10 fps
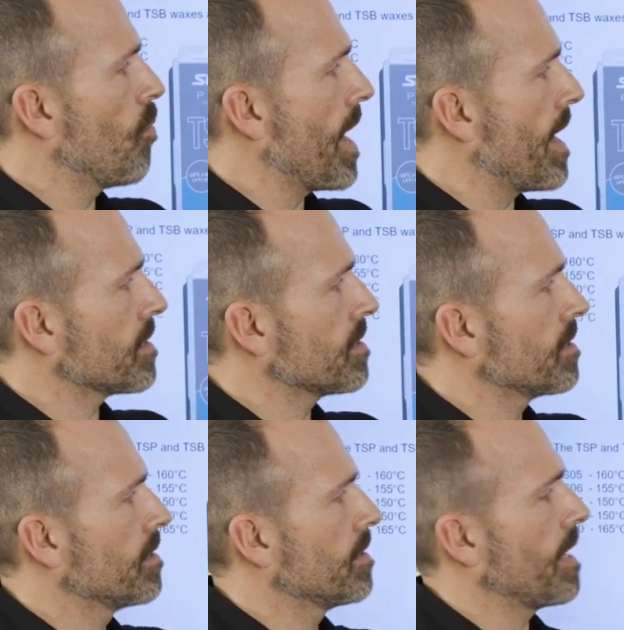
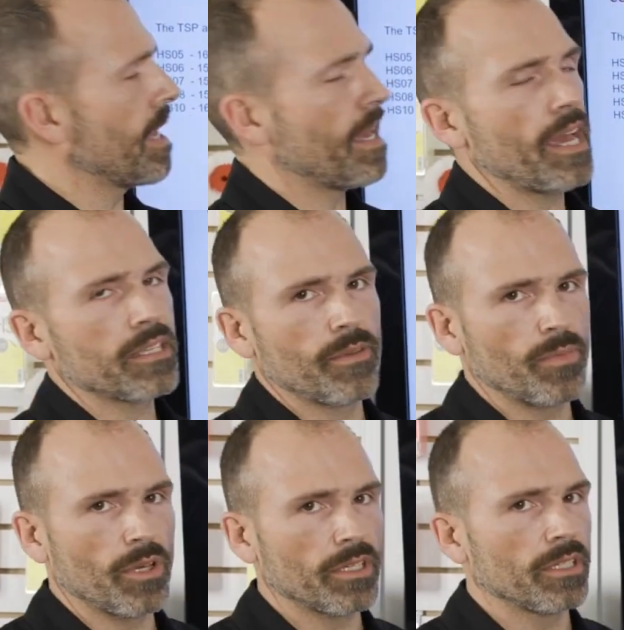wax that has the
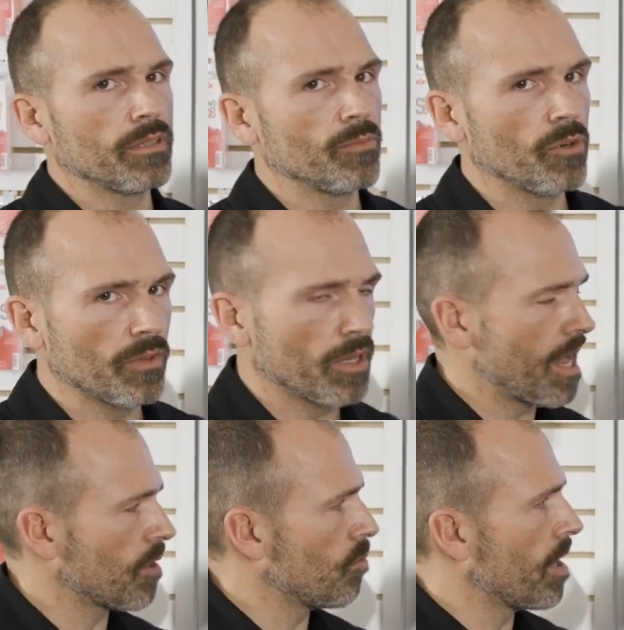ability to move a
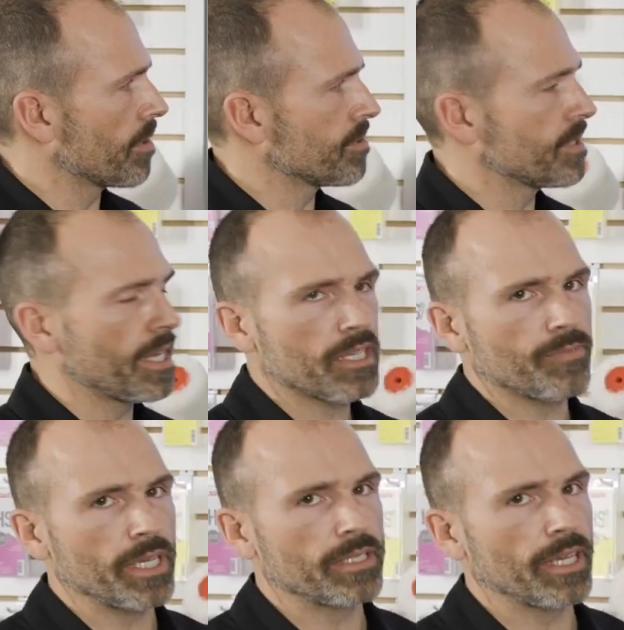lot of water,
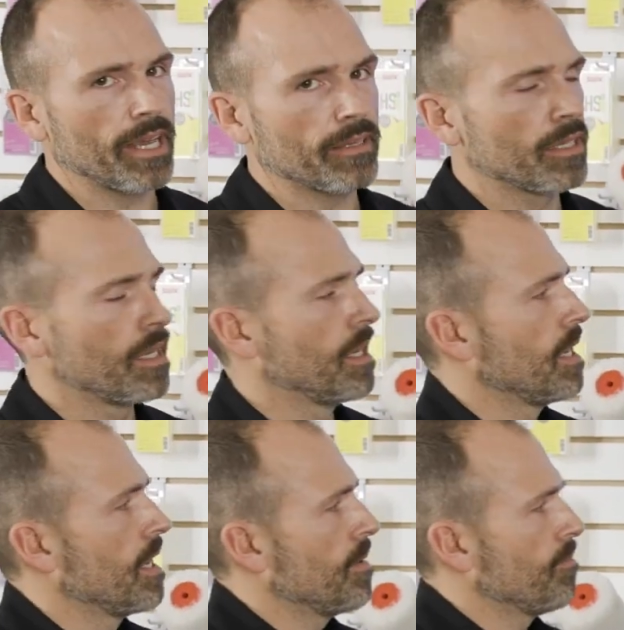TSB 10.
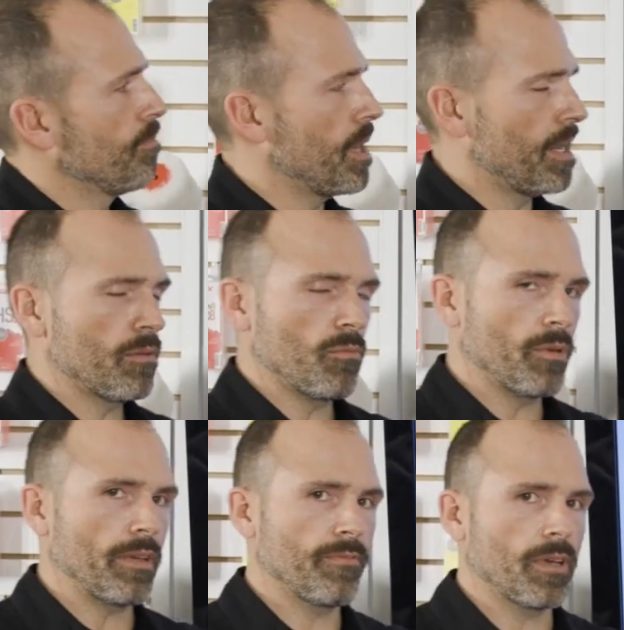But
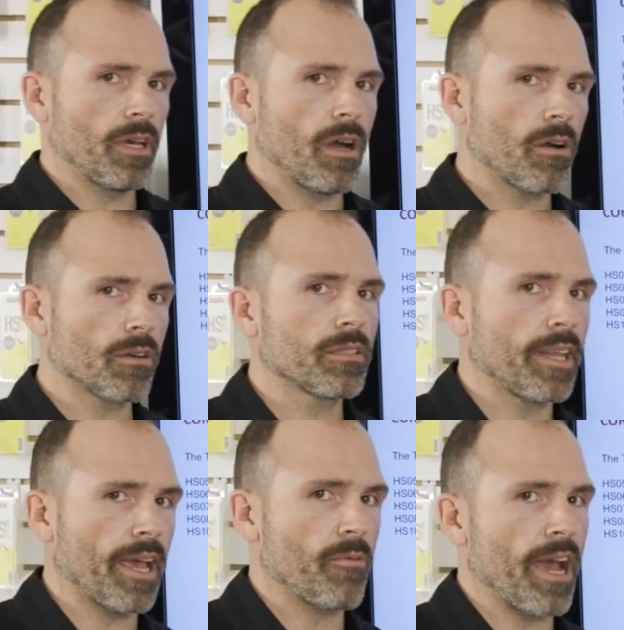we've
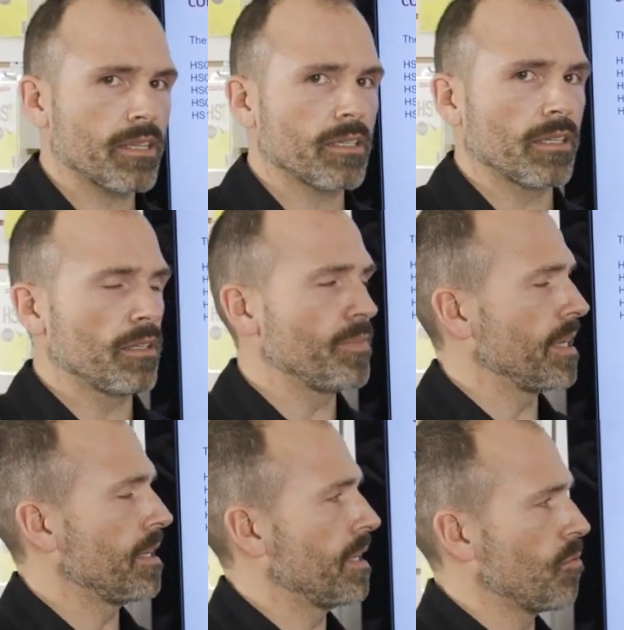hardened that wax a little
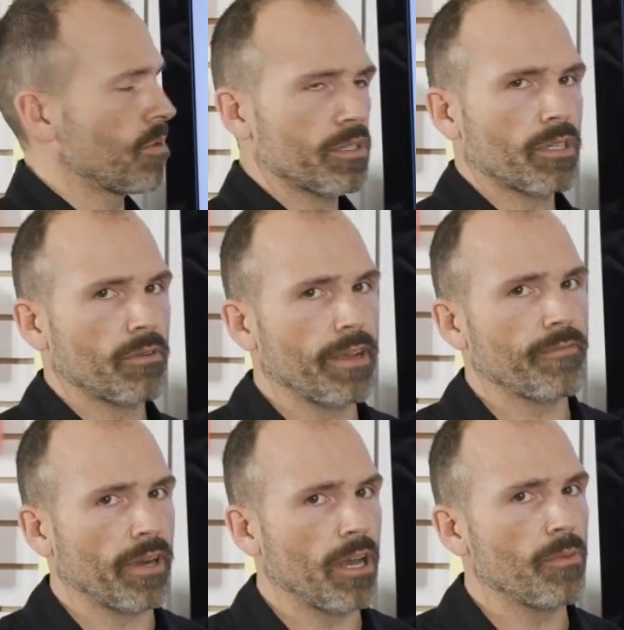bit, and it works great
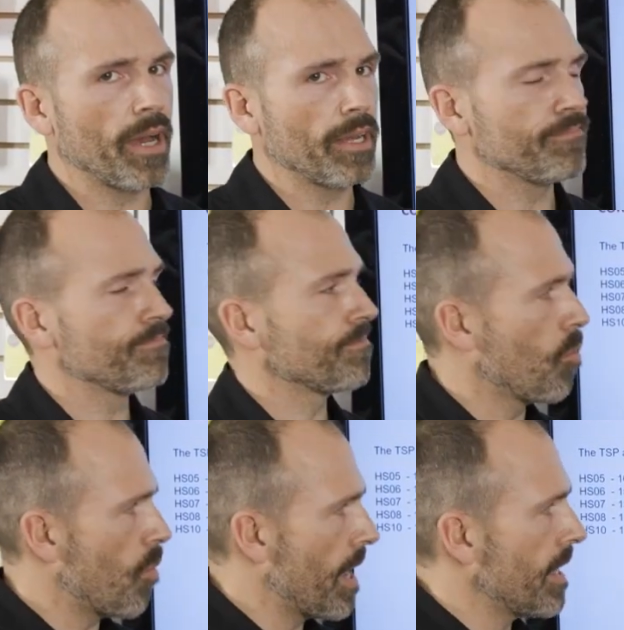for alpine.
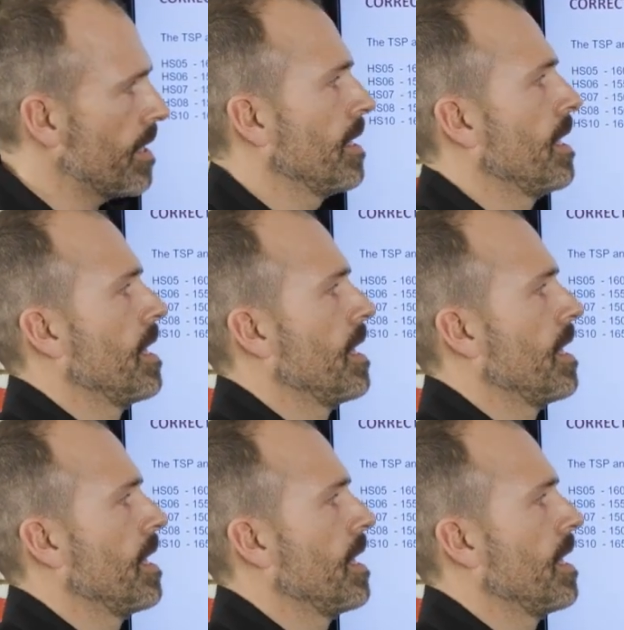Why?